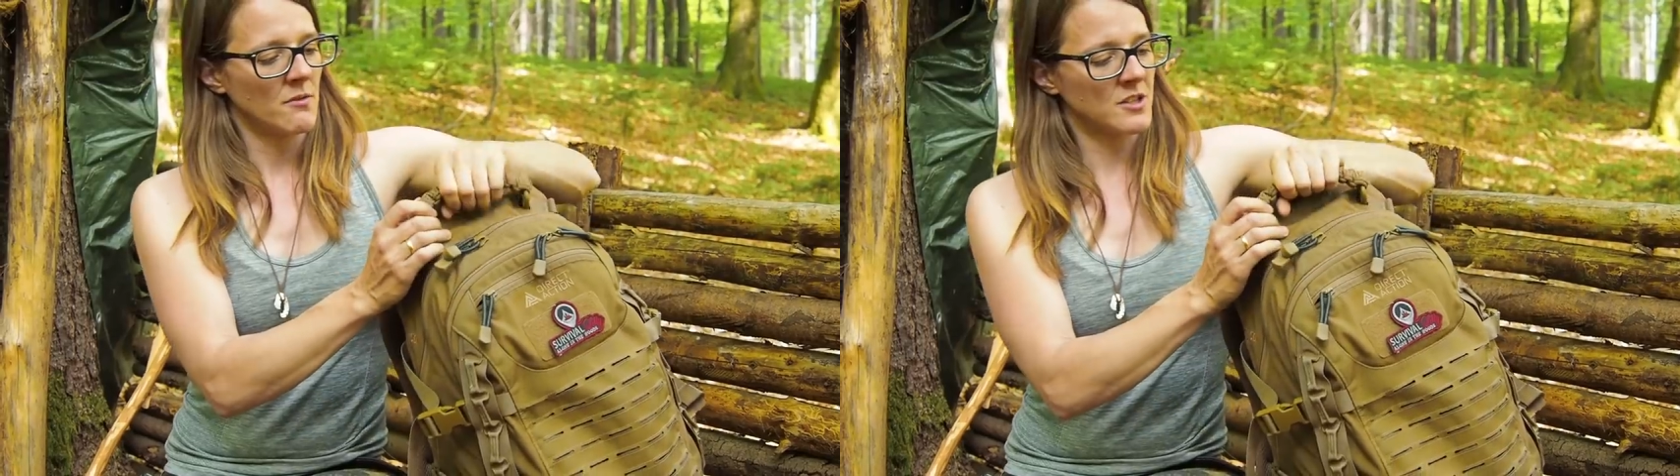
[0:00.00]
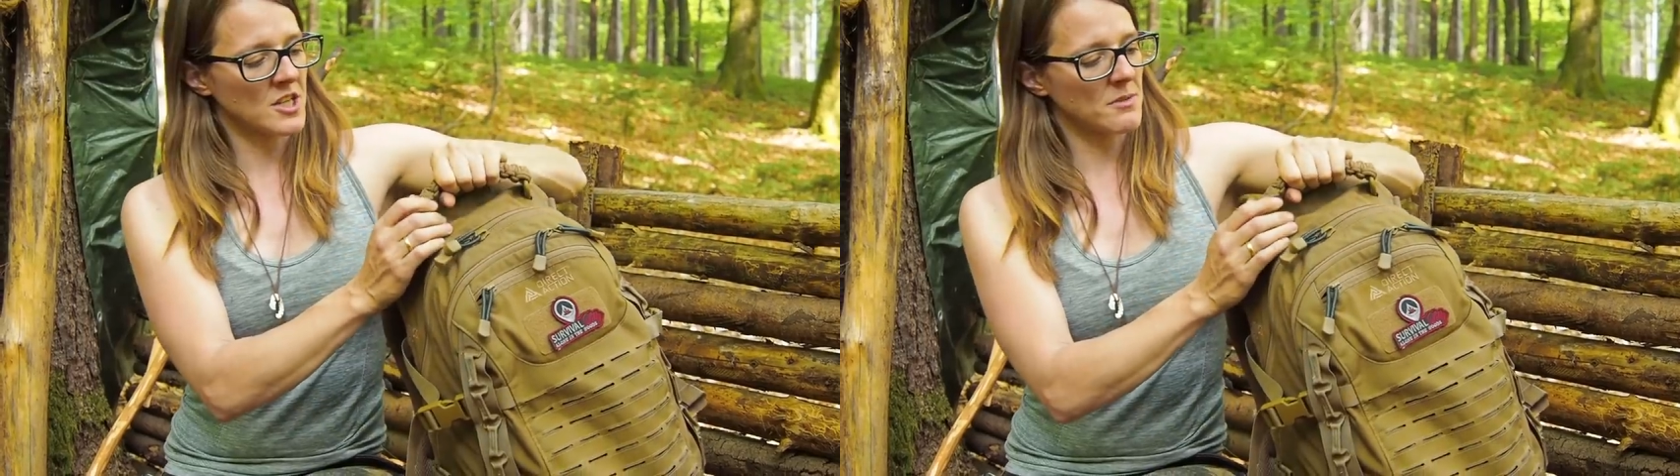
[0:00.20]

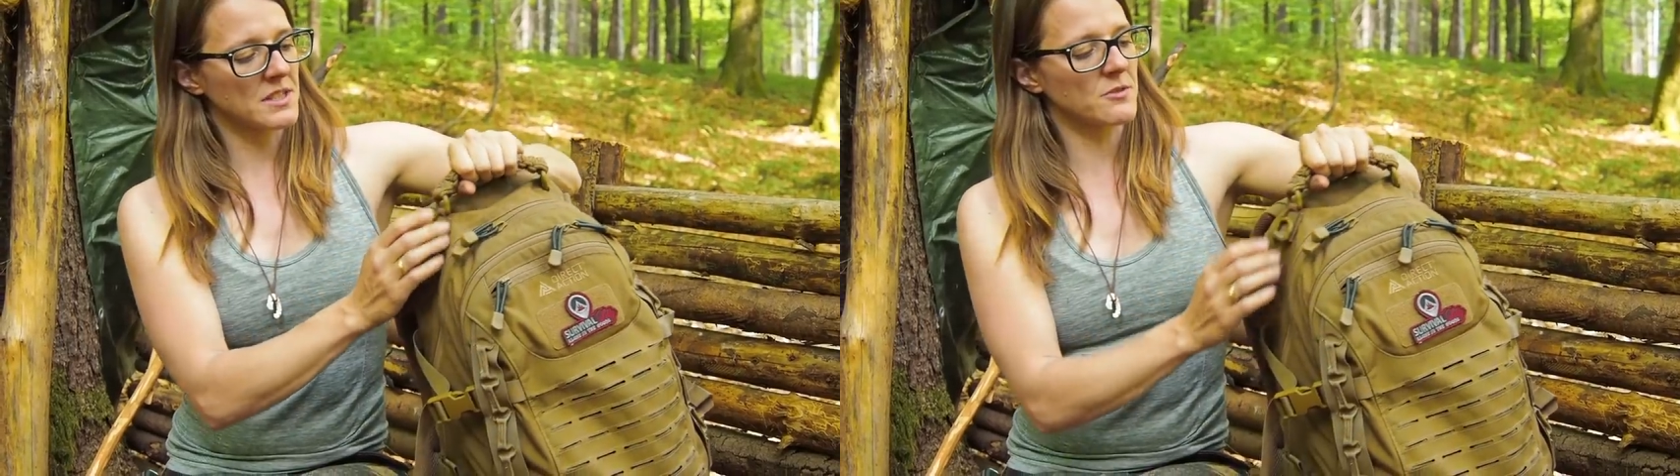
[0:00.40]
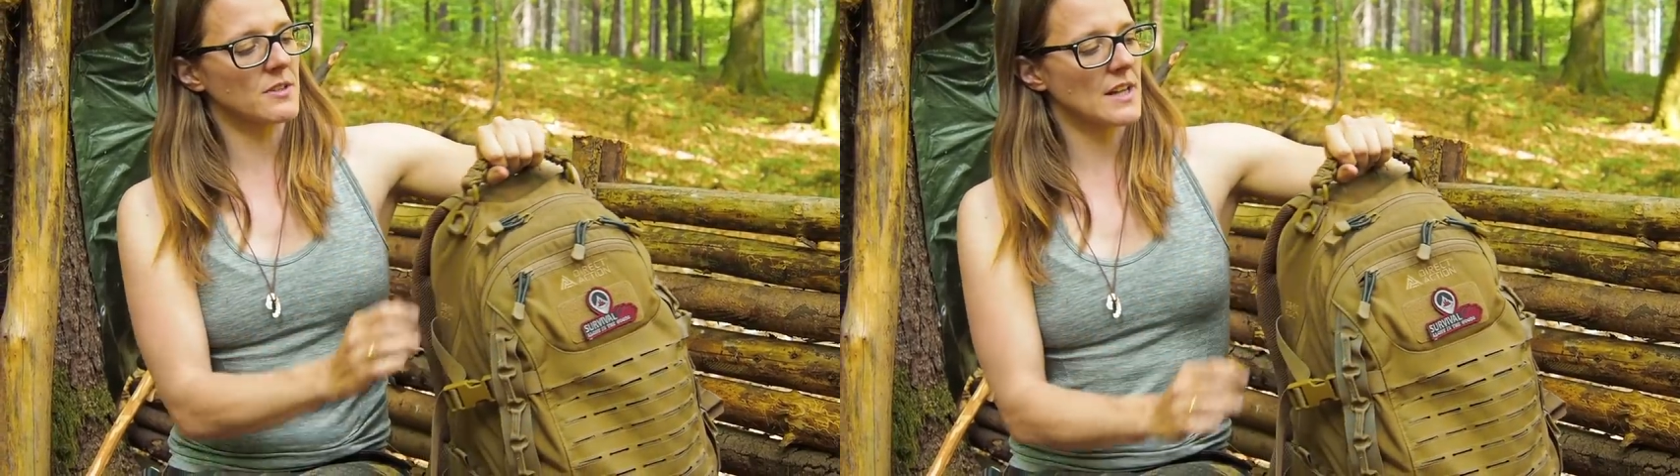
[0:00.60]
which
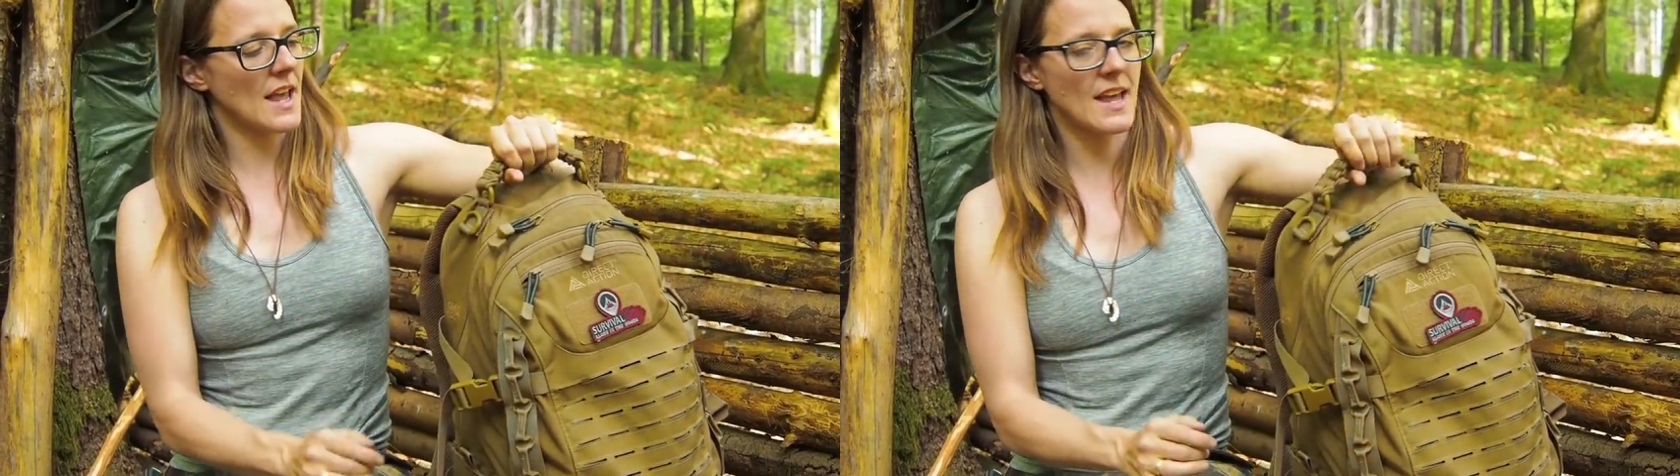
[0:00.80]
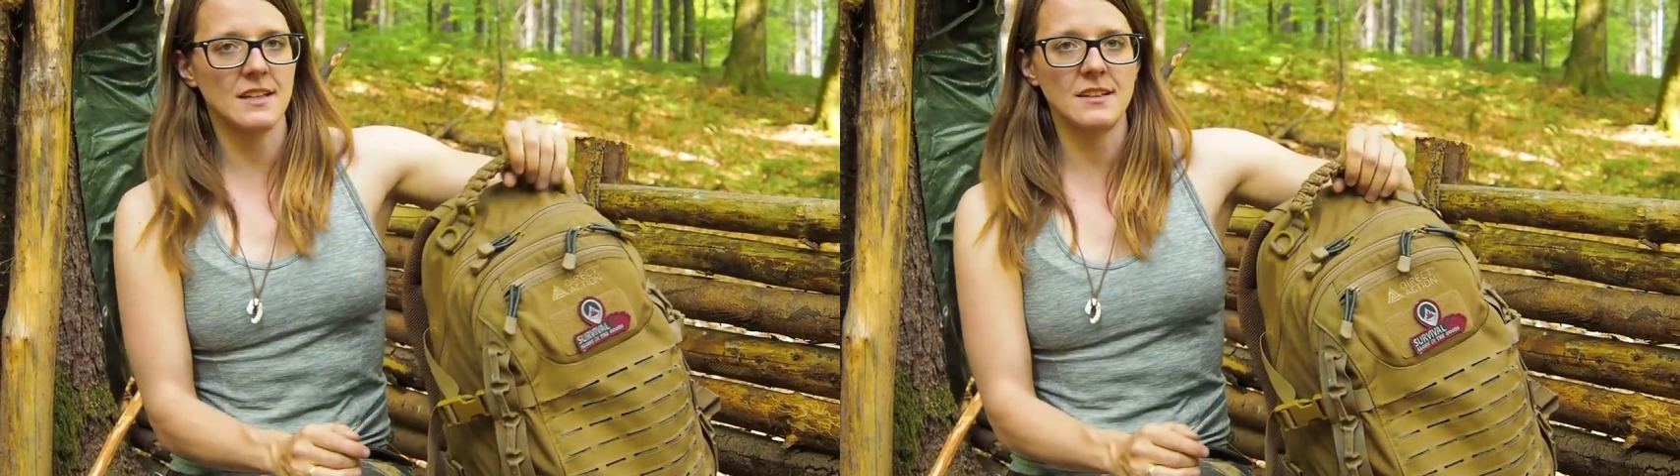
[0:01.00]
comes in really
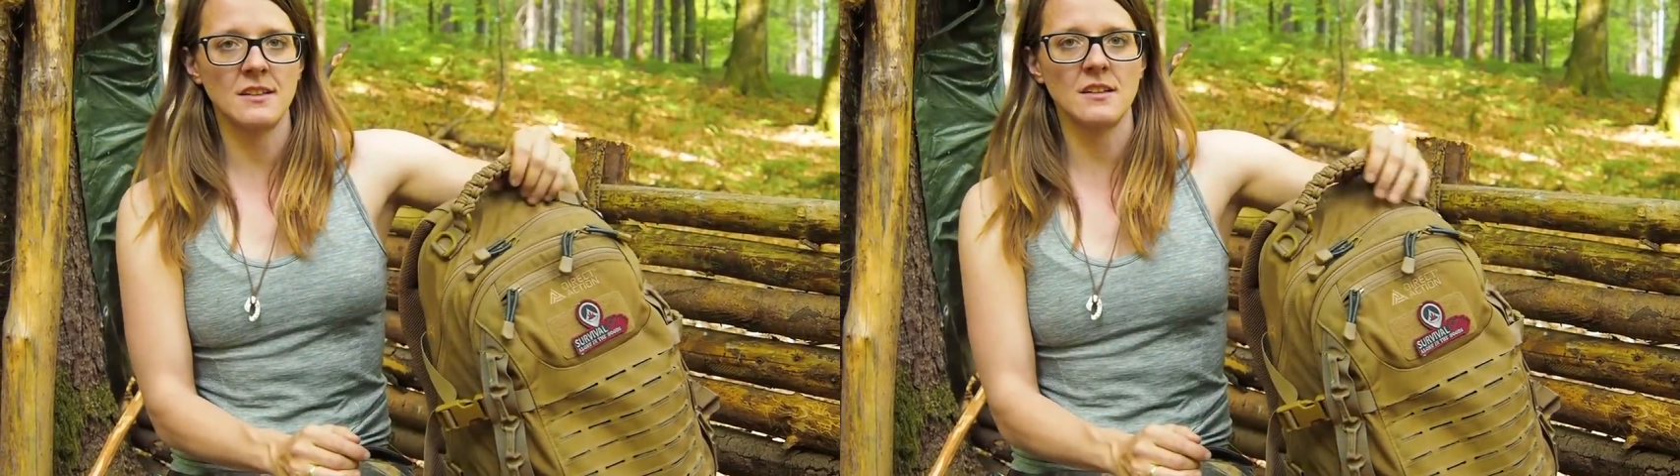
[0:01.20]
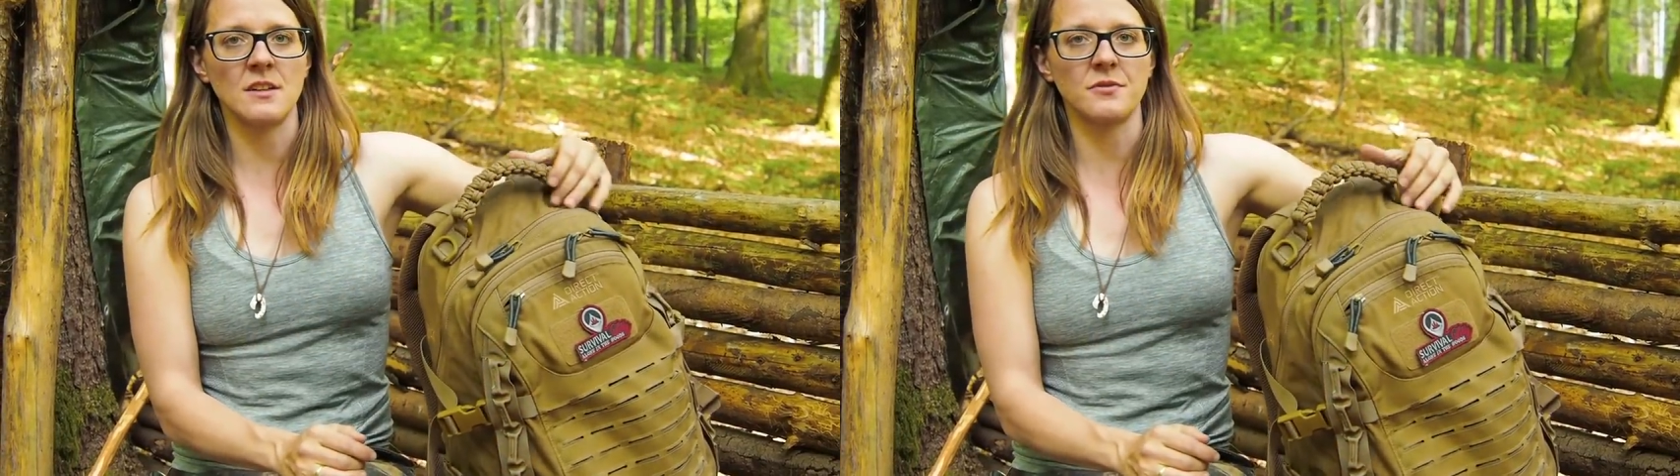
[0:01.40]

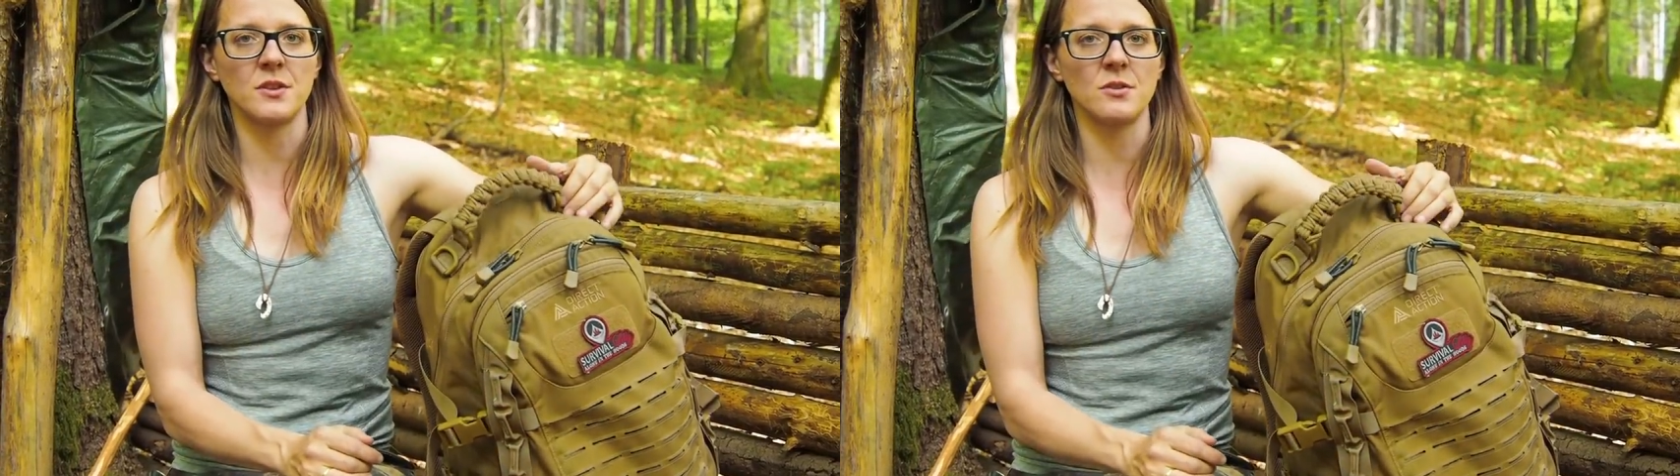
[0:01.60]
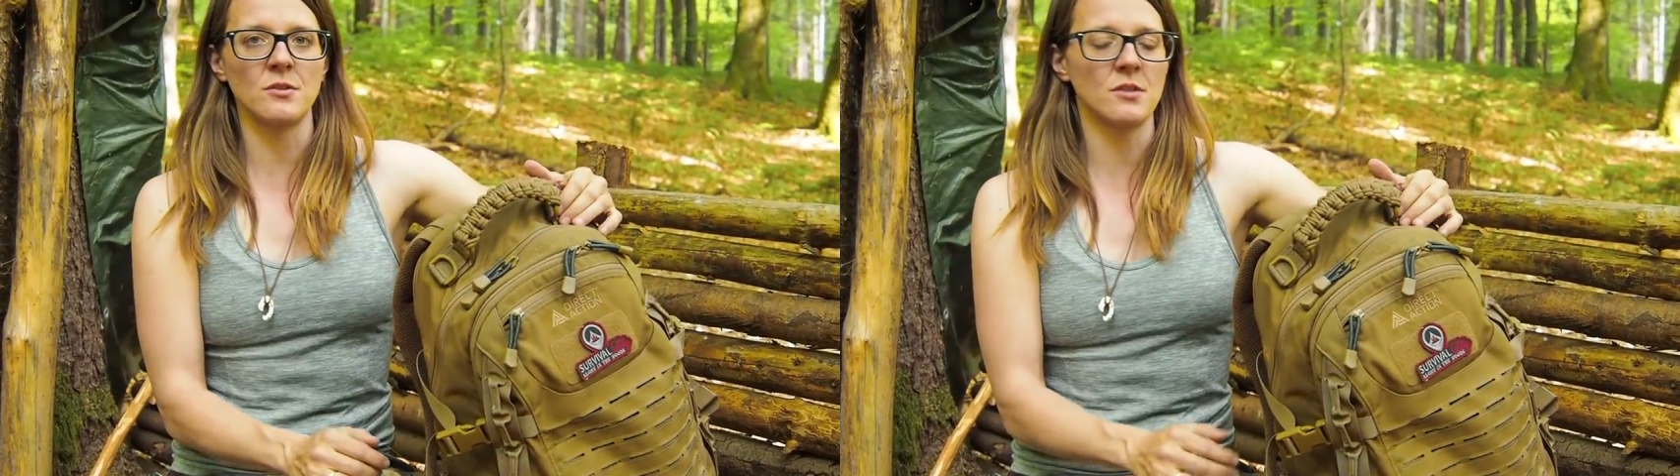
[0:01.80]
handy
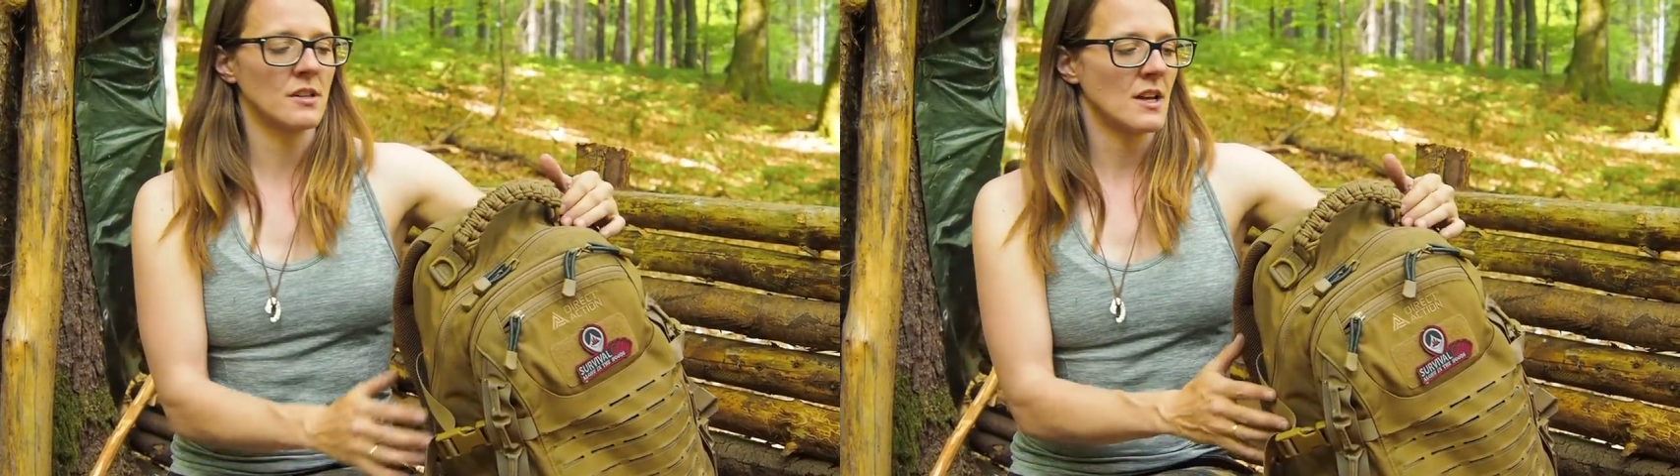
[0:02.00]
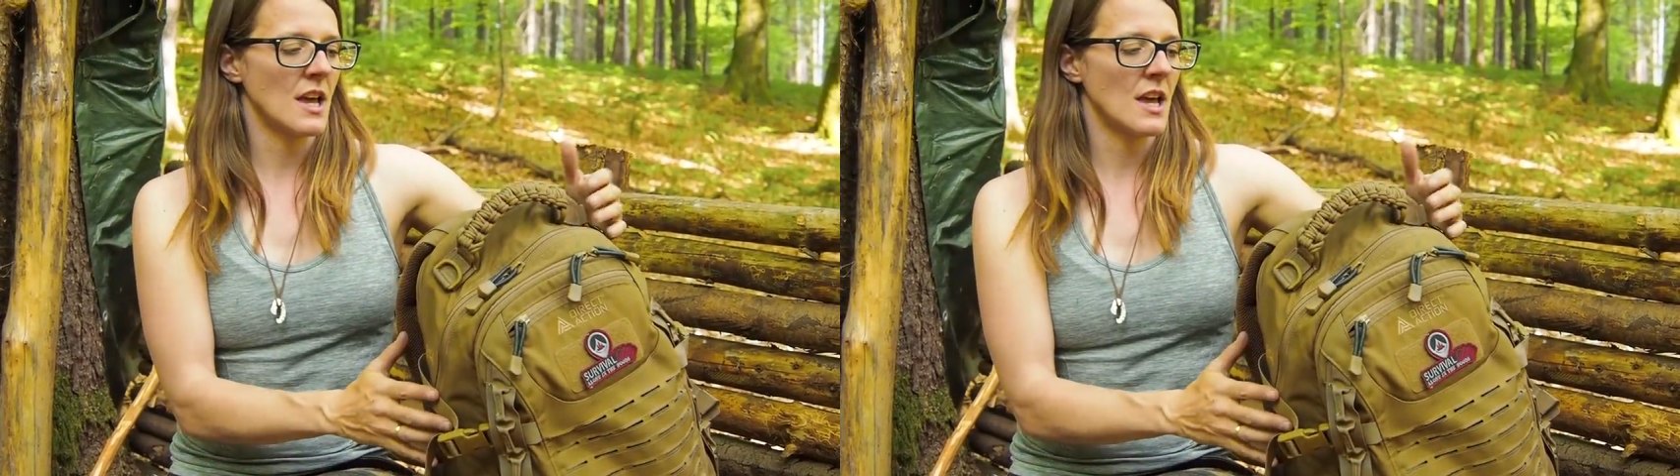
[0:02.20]
if you